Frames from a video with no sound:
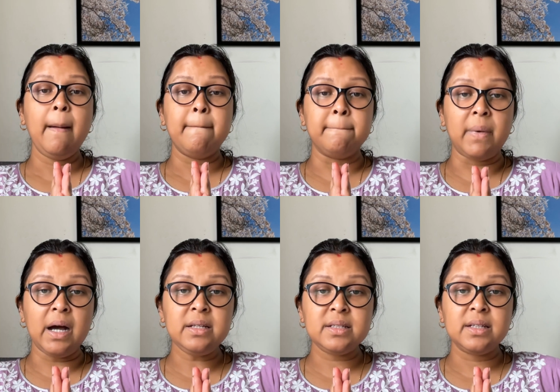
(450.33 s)

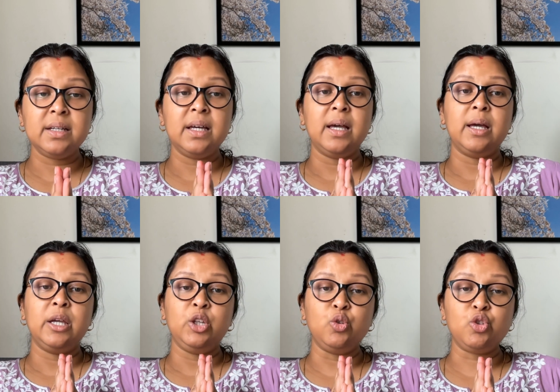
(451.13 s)
but
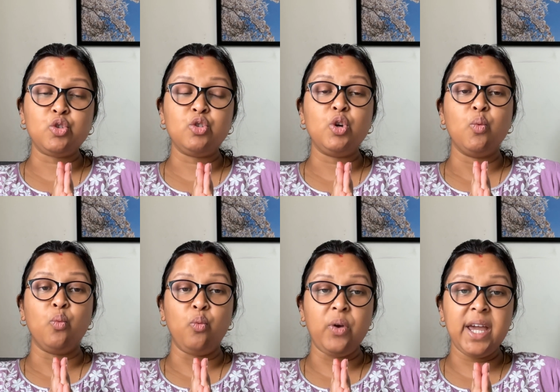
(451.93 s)
you should
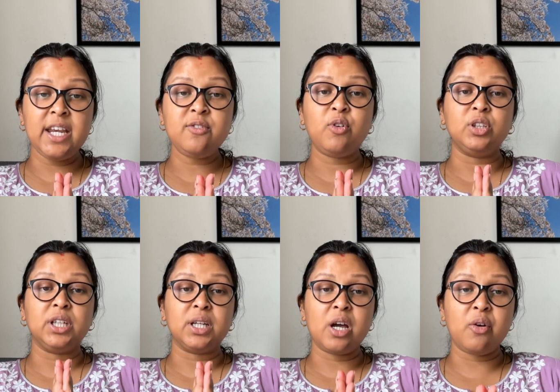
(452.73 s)
wait for the
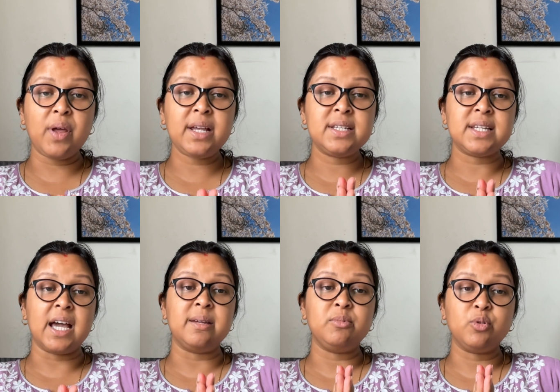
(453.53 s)
correct
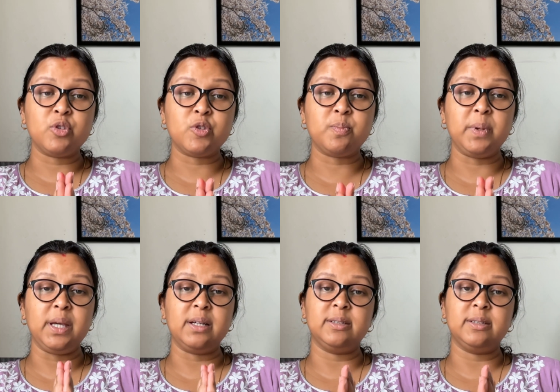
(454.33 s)
time to speak.